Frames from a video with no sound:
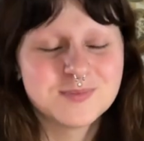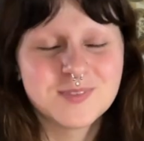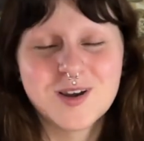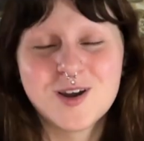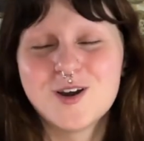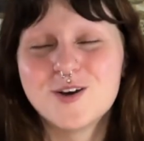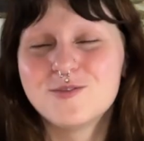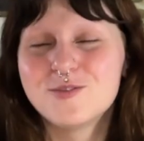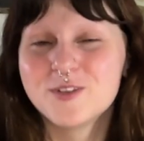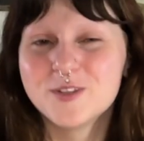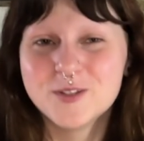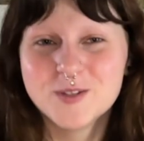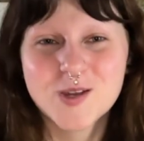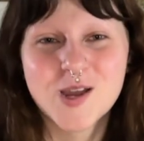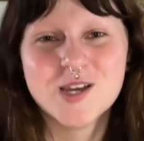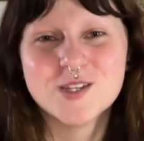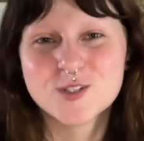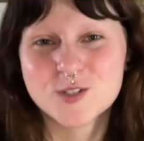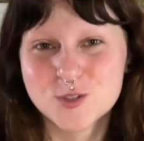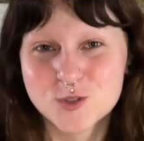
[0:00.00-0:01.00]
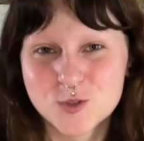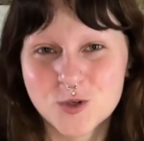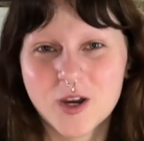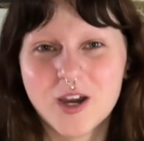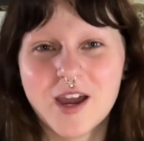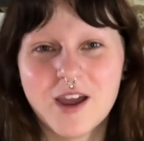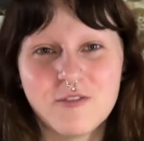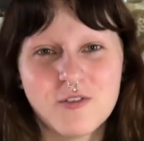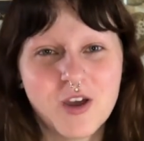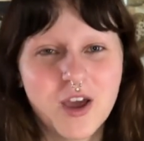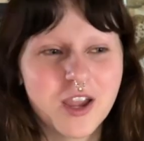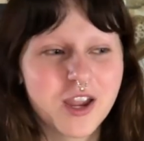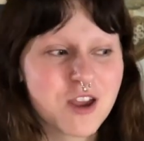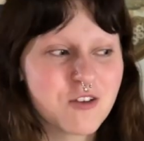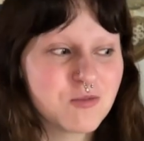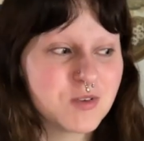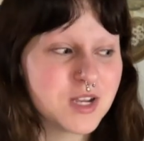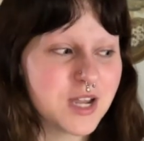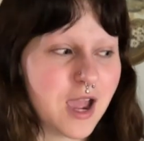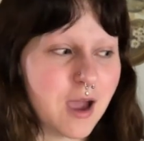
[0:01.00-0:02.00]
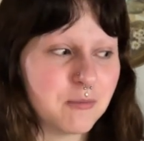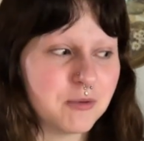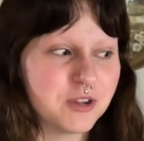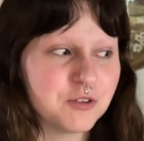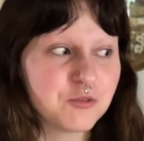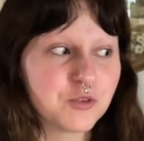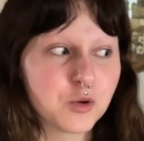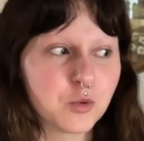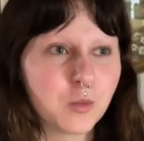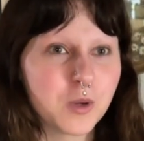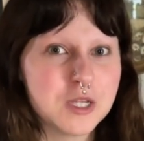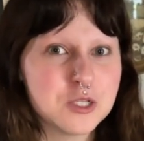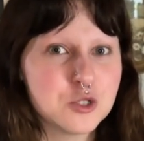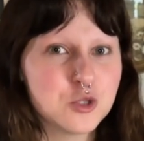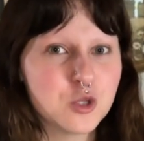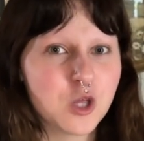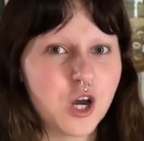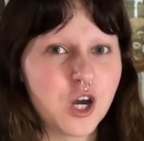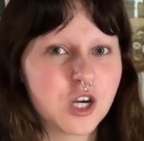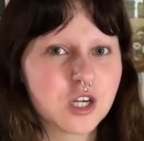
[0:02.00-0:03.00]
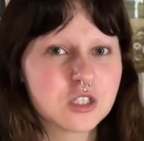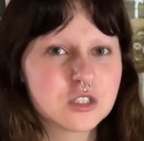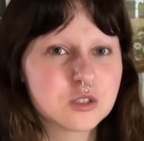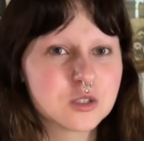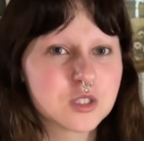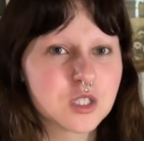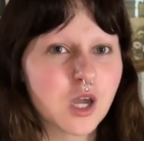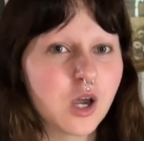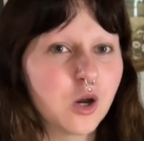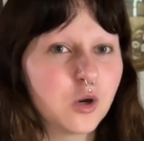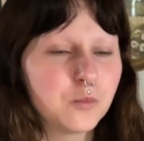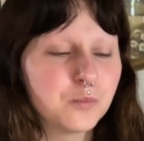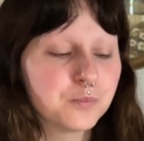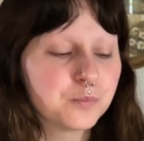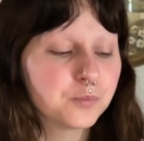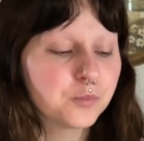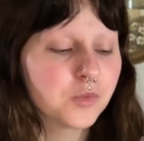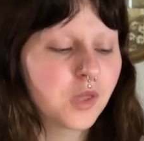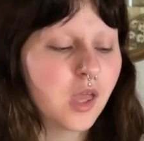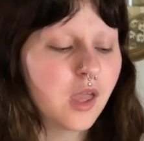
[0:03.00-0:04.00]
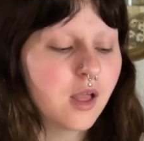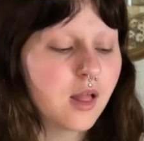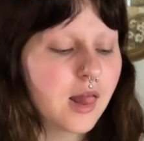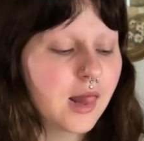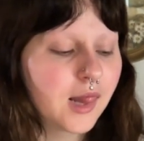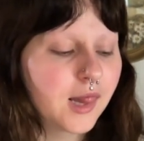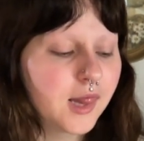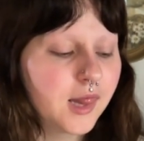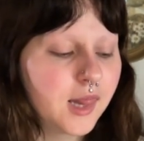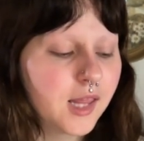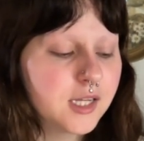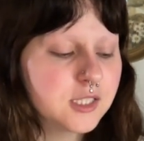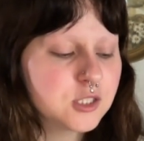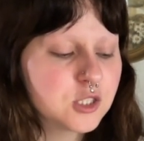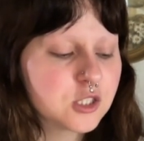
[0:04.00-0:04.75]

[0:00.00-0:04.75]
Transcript: Hopefully you guys enjoy. I feel like I've been yapping for way too long, so let's